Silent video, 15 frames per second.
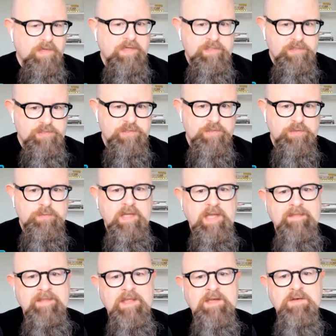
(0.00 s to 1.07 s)
So that's one
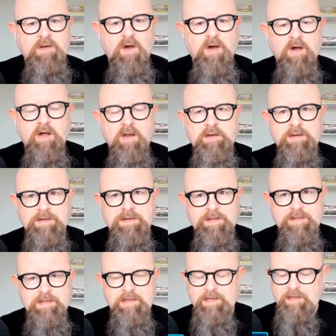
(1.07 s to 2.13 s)
issue. And then
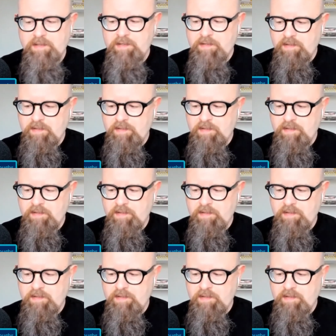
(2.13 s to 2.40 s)
on